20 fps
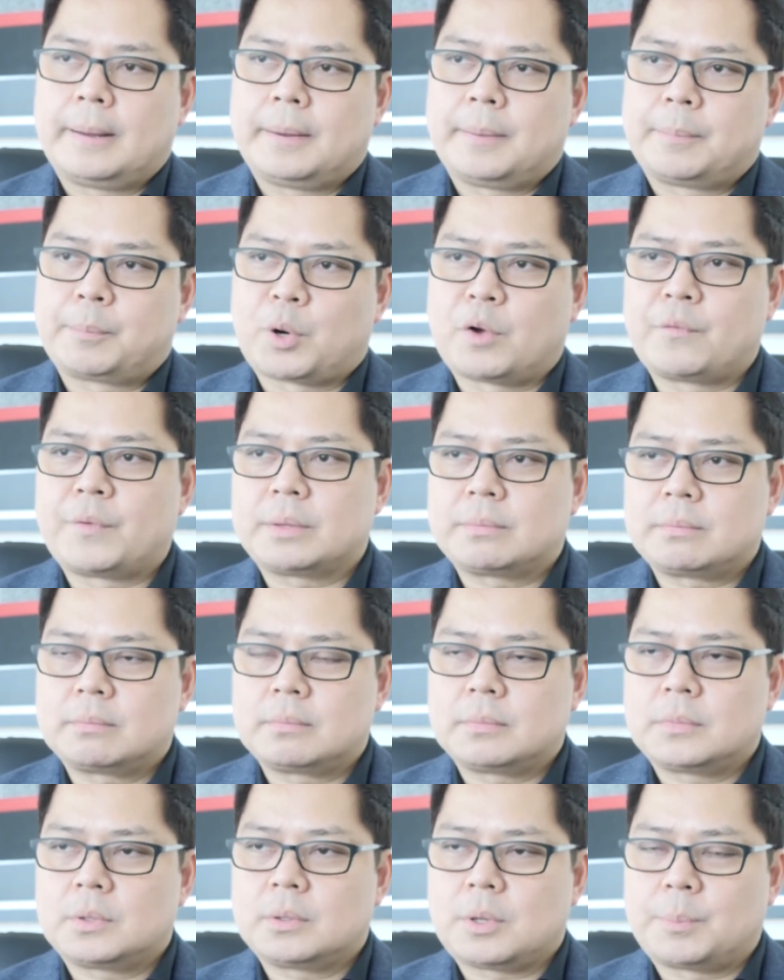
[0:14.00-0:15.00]
Profit
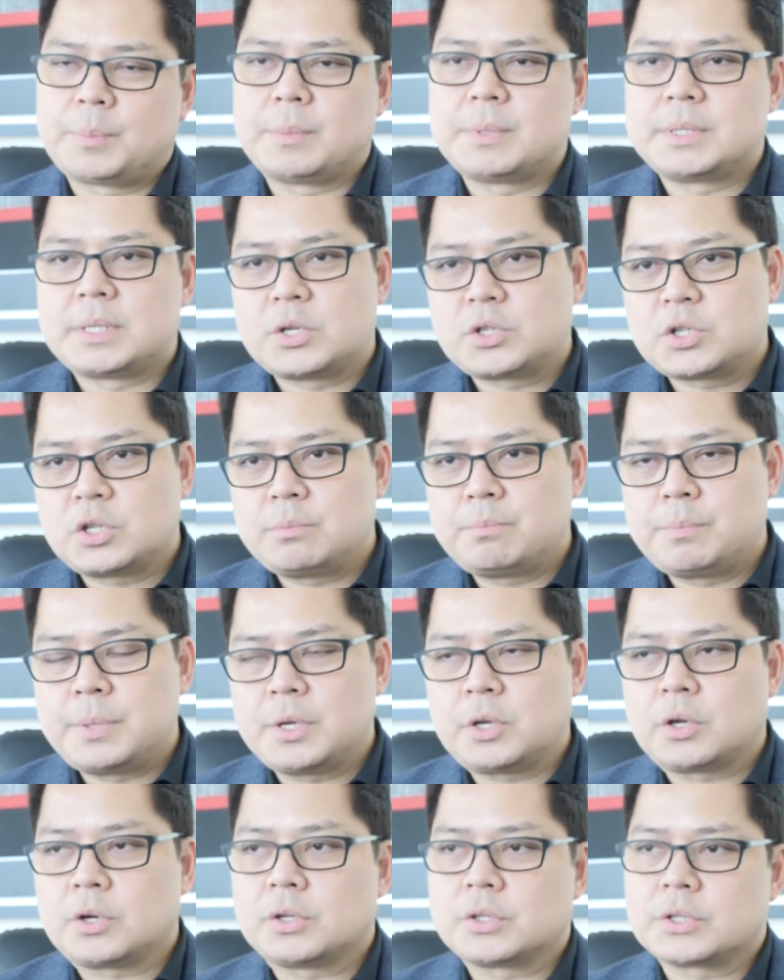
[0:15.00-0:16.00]
optimization,
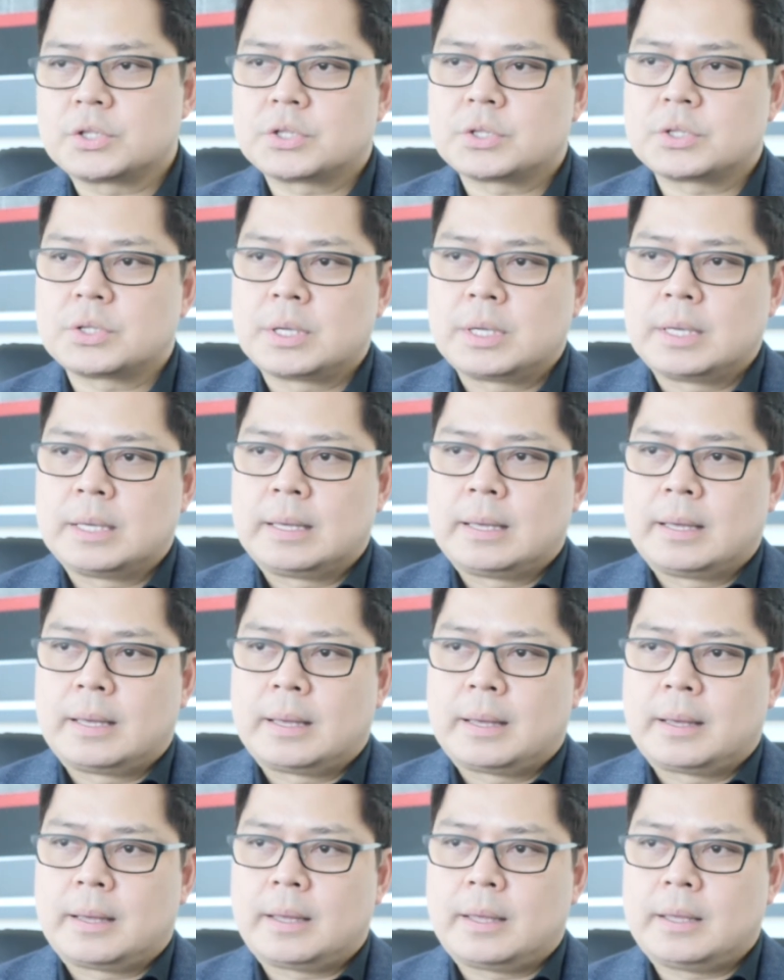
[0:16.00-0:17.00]
because
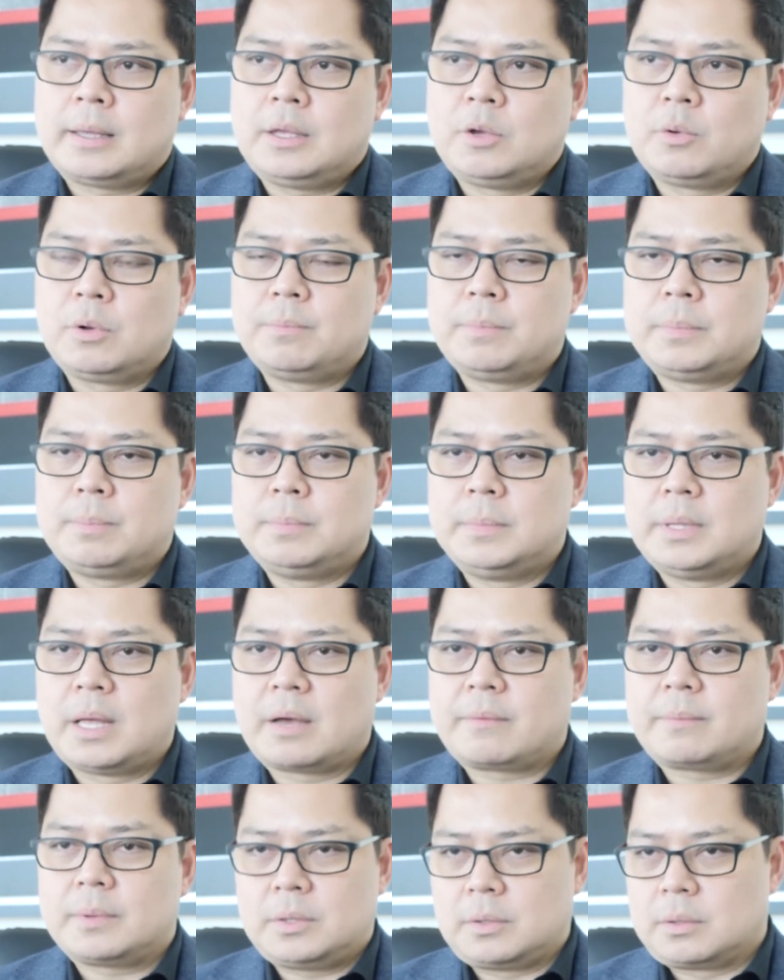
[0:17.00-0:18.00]
you will
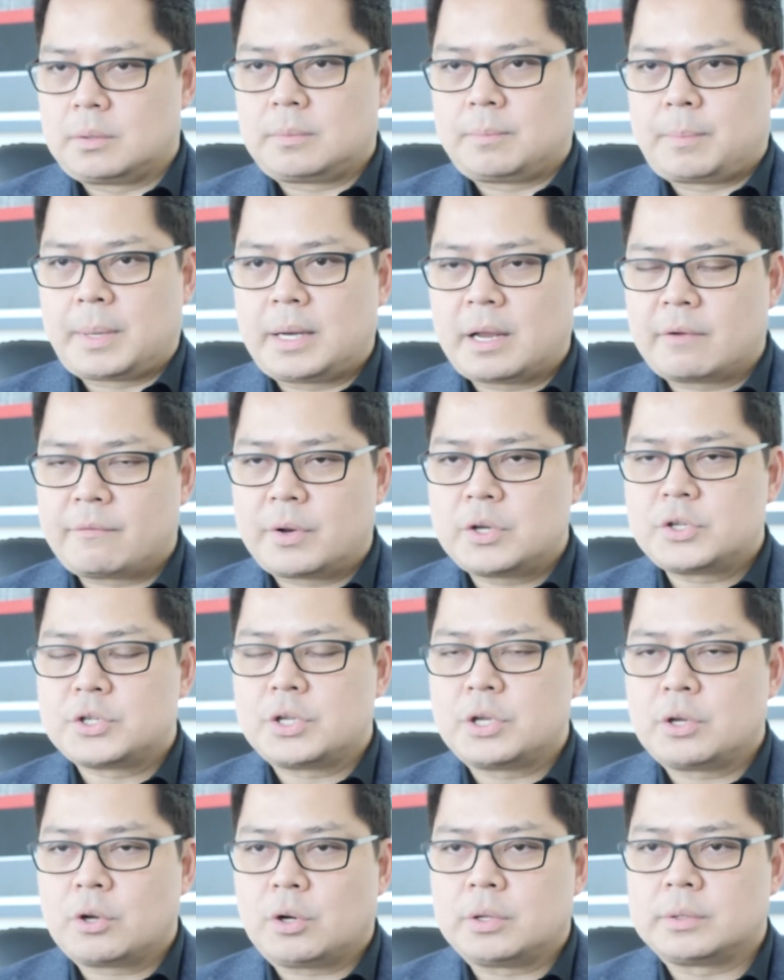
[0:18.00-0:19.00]
by
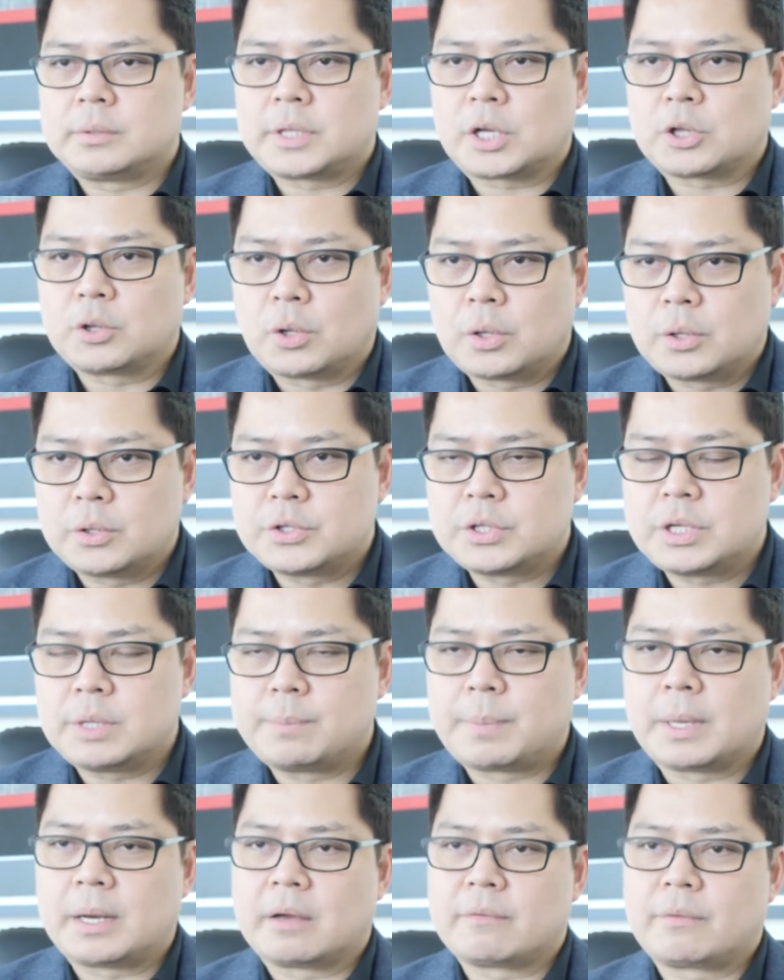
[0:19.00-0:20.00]
leveraging on technology,
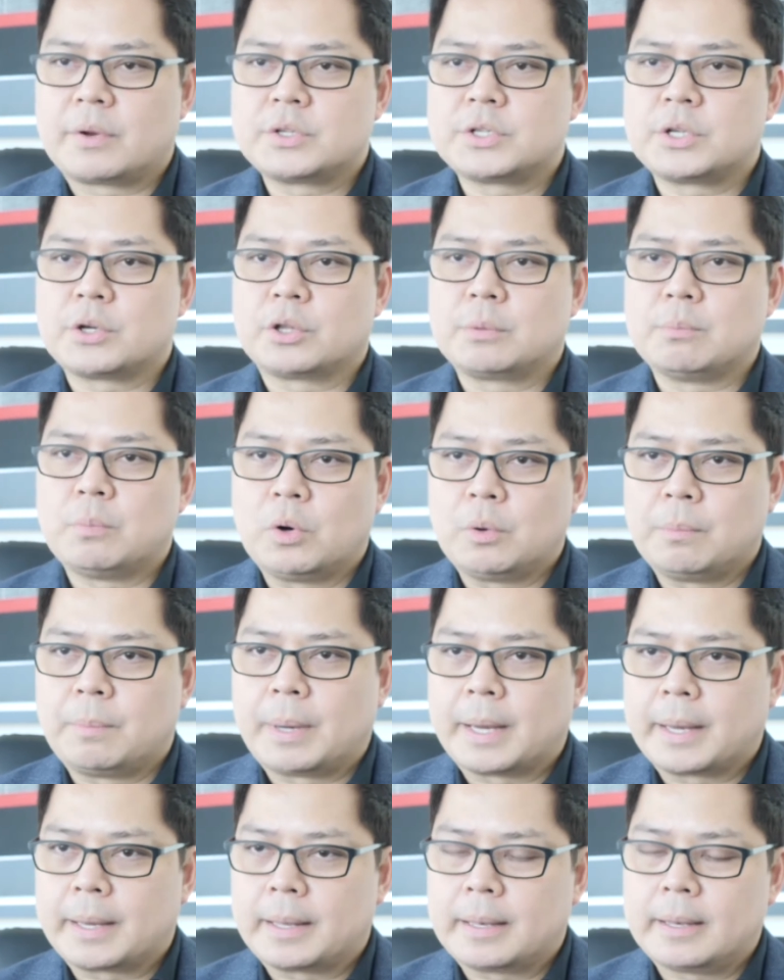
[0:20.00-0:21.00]
by leveraging on
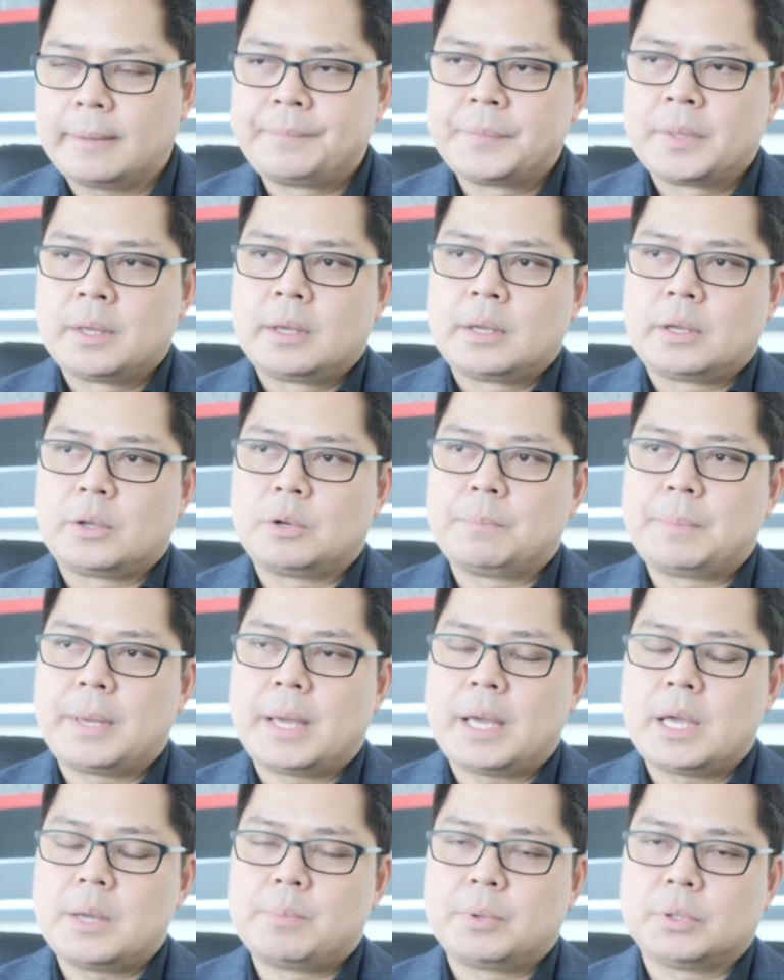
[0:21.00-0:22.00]
mobile, you'll
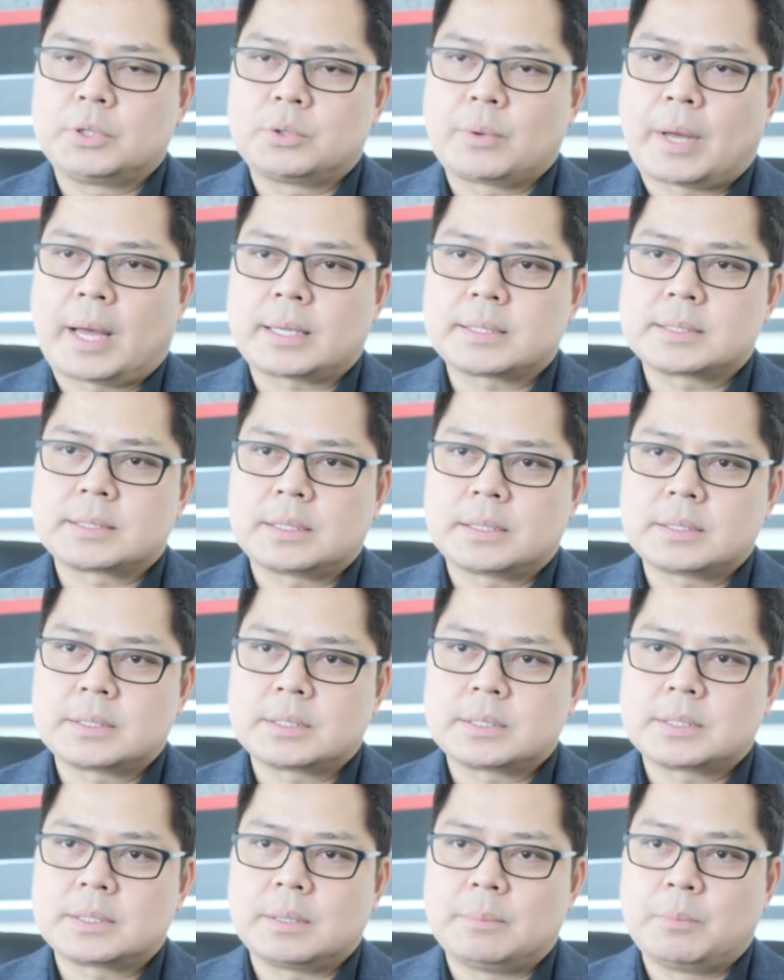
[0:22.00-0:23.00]
be able to
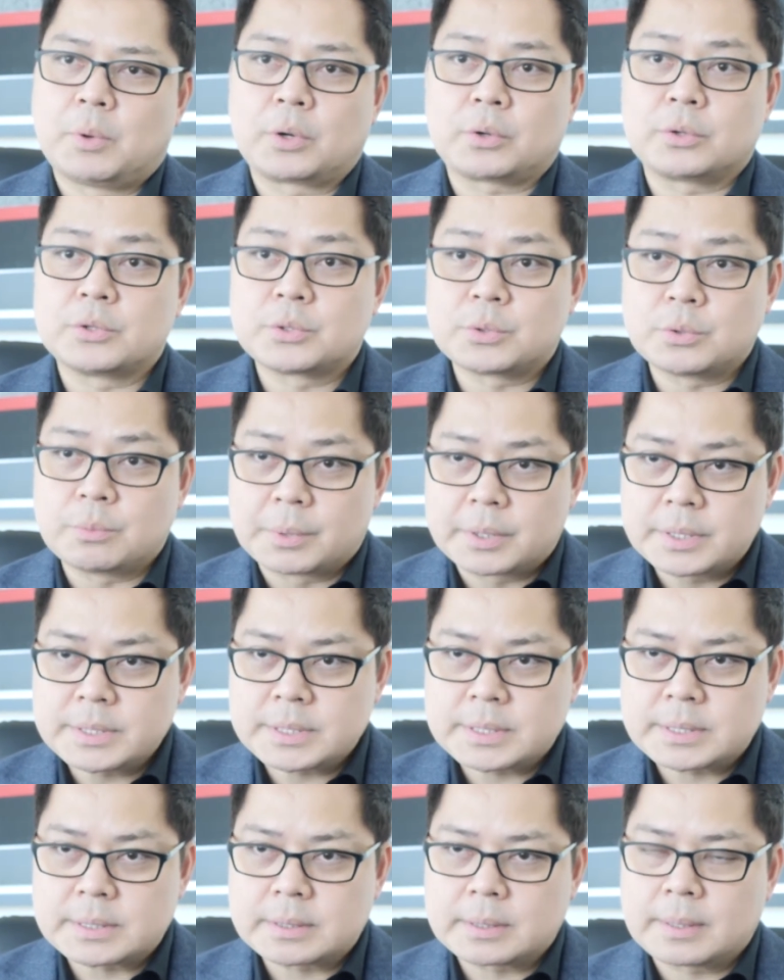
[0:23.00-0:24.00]
access more
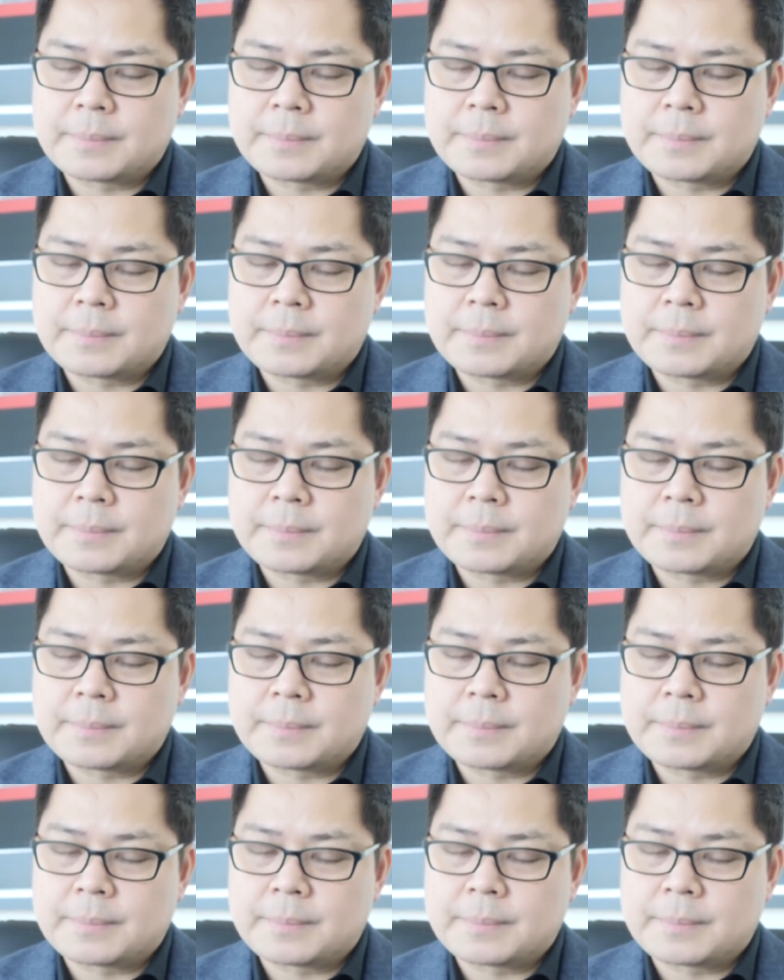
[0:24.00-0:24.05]
consumers,